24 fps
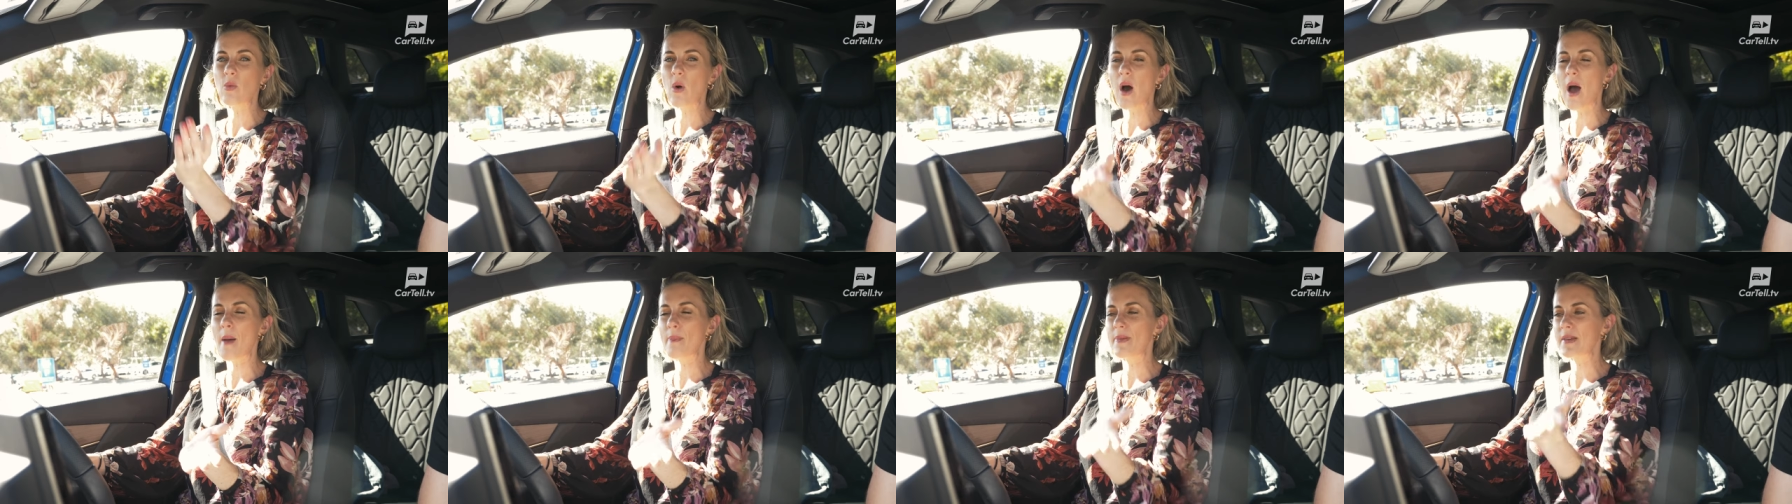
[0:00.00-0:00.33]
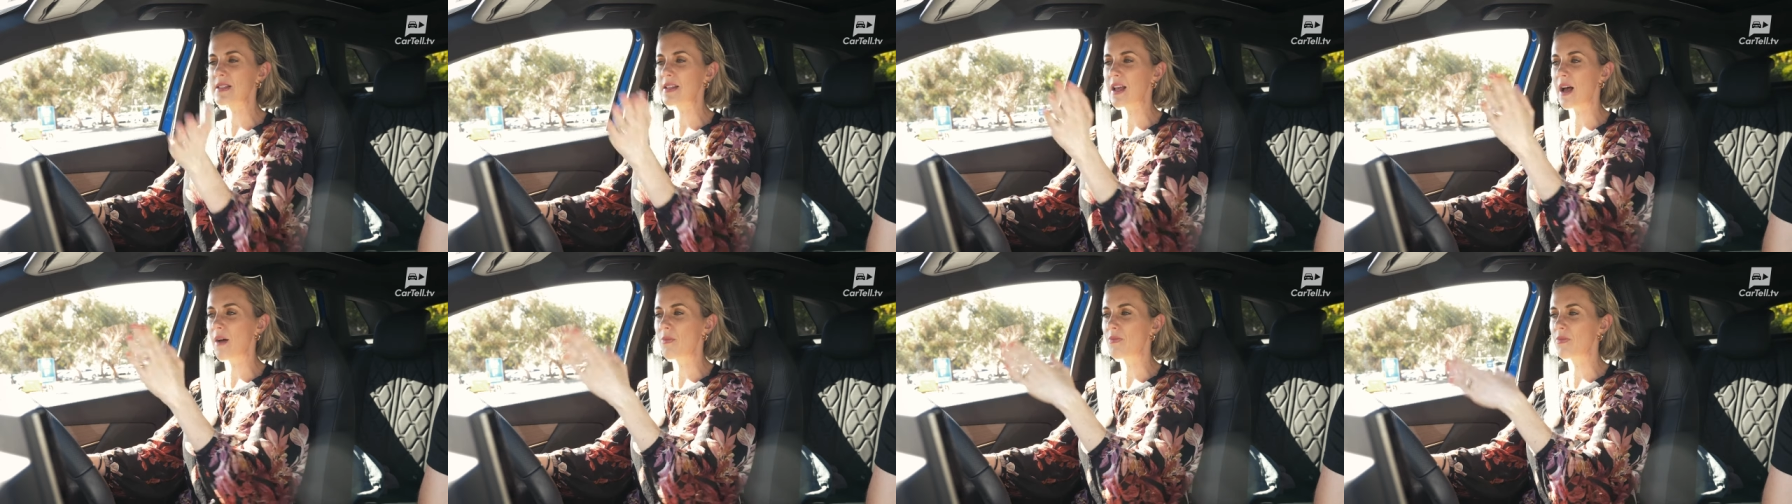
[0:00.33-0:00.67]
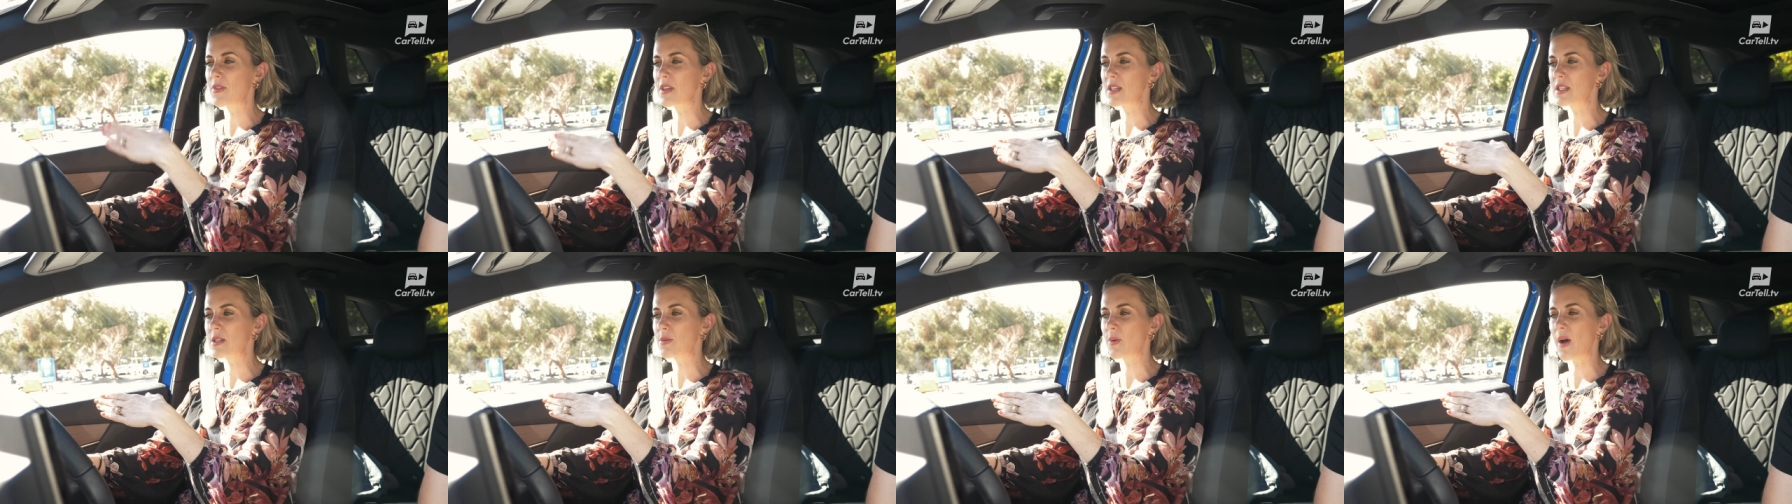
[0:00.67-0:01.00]
wipers
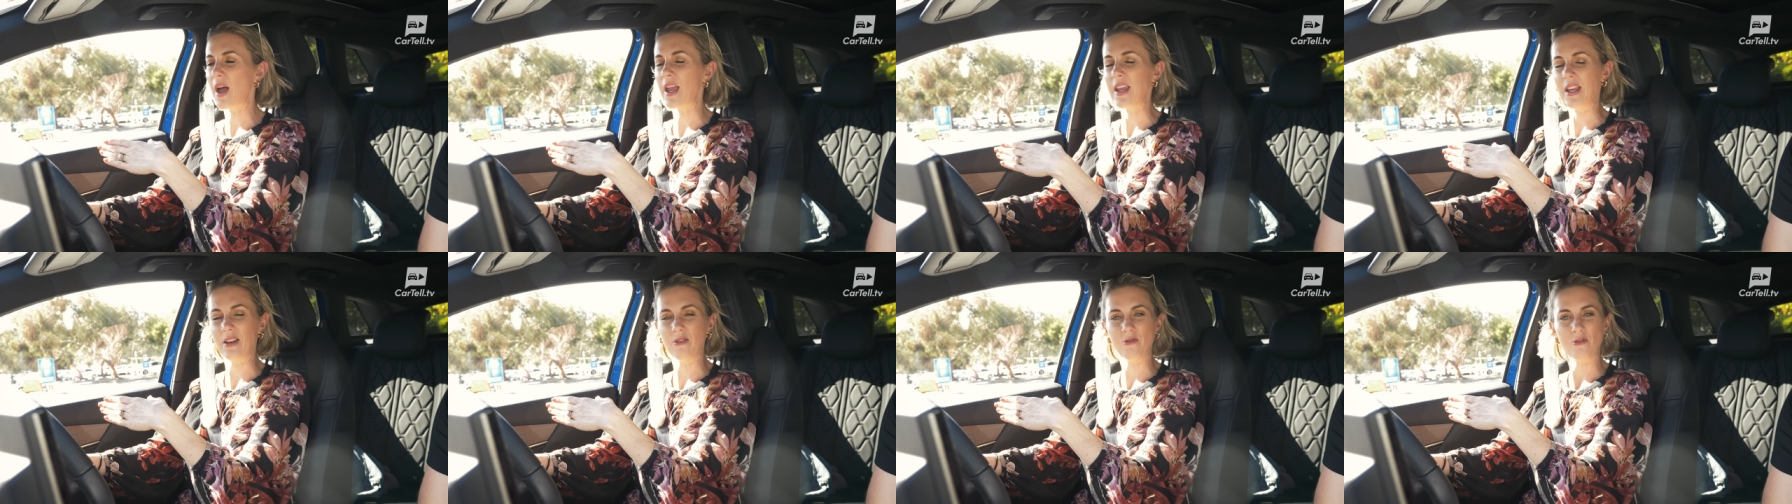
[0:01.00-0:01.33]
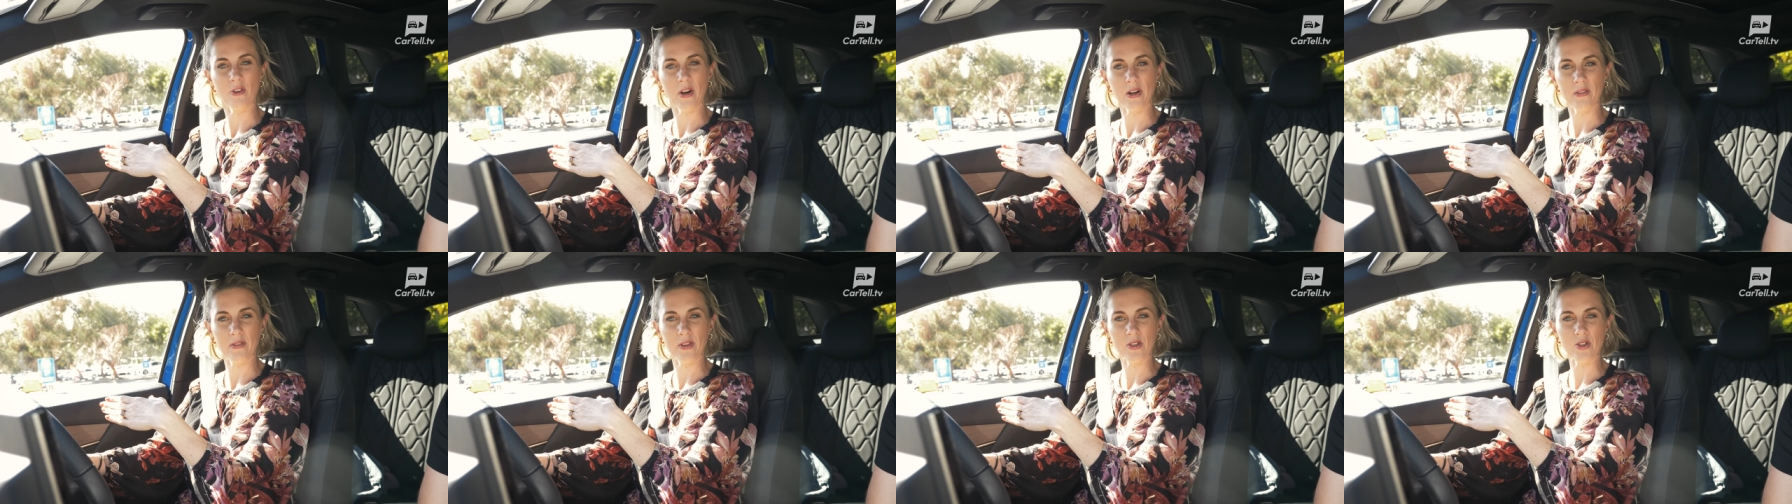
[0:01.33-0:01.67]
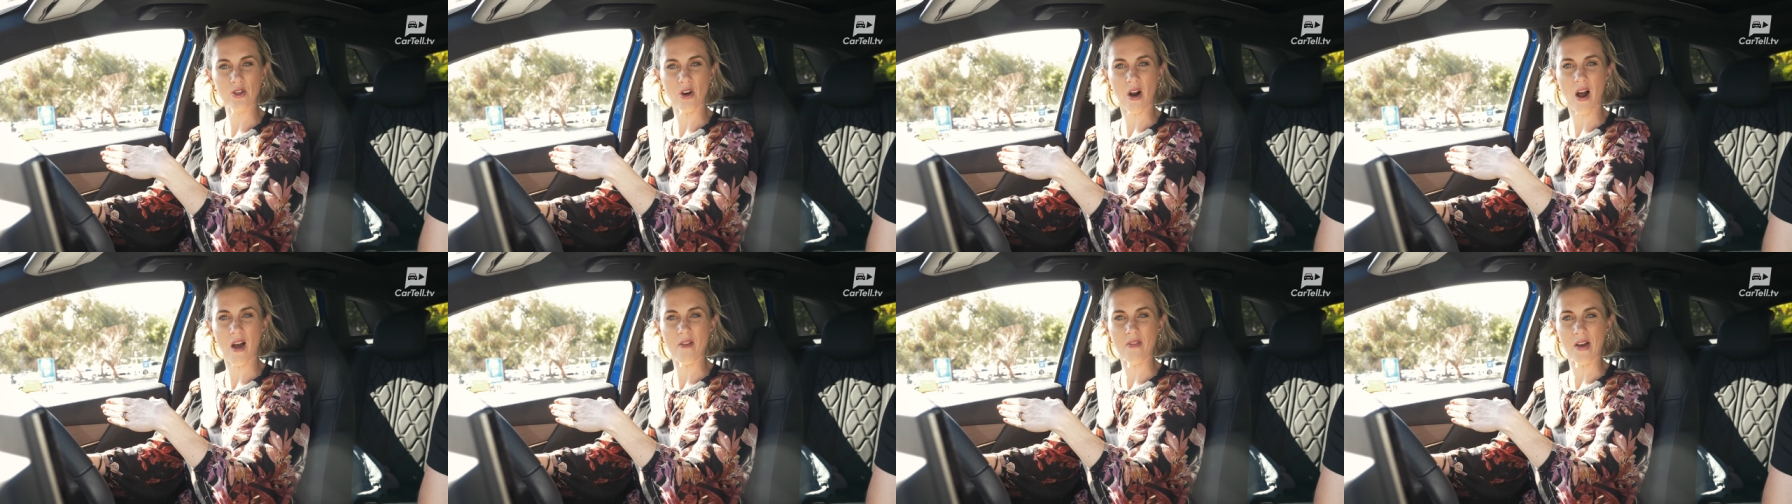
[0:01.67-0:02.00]
come this way in front of the
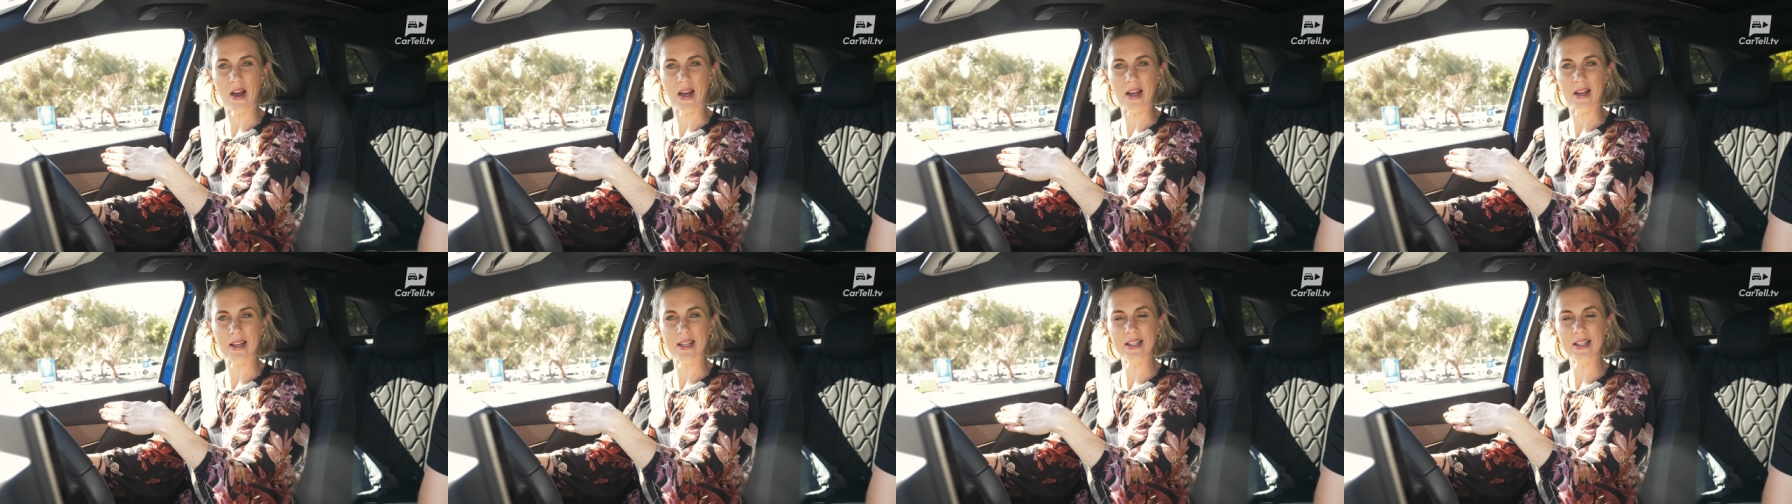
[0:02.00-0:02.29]
driver.